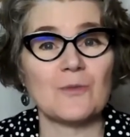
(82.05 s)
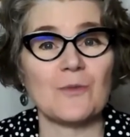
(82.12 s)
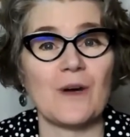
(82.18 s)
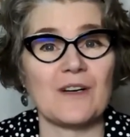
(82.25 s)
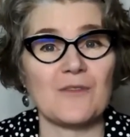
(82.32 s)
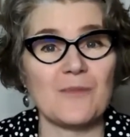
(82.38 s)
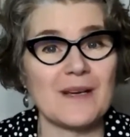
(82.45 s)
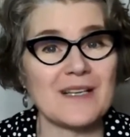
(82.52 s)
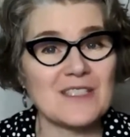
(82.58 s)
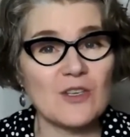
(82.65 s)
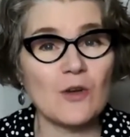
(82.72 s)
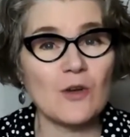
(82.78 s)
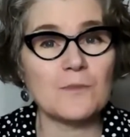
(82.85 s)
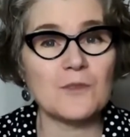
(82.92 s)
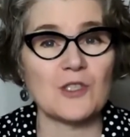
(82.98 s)
one of my
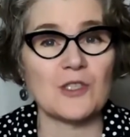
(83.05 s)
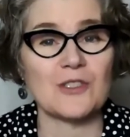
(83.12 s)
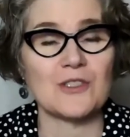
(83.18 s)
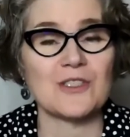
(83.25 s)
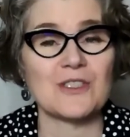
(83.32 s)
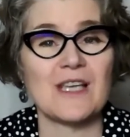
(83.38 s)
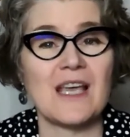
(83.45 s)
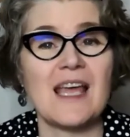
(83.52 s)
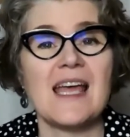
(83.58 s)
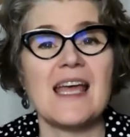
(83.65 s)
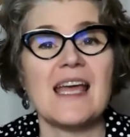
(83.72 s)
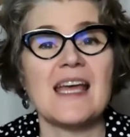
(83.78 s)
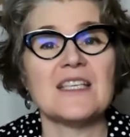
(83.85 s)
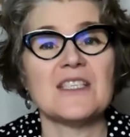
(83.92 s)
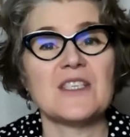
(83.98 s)
sculptures.
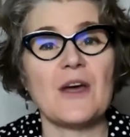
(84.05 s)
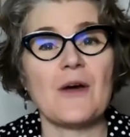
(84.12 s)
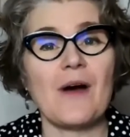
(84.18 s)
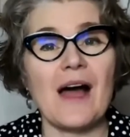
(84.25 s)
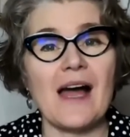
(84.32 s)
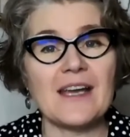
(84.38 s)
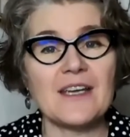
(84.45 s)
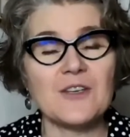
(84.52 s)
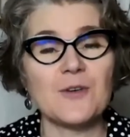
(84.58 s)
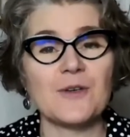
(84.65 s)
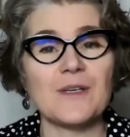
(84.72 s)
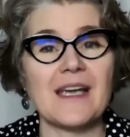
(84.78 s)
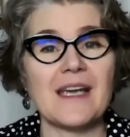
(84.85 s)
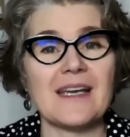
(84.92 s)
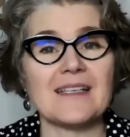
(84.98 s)
So I
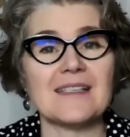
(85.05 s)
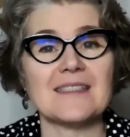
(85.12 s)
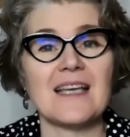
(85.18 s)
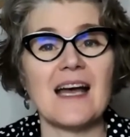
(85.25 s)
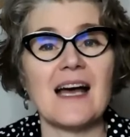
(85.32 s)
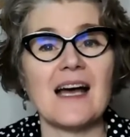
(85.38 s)
create